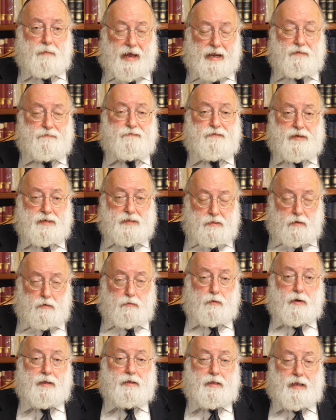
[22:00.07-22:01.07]
manifest in a
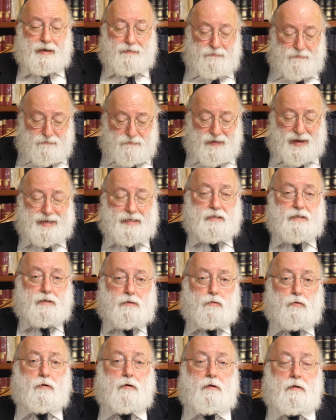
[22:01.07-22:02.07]
way that affects
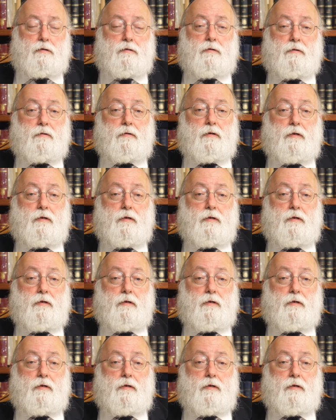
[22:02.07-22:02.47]
the world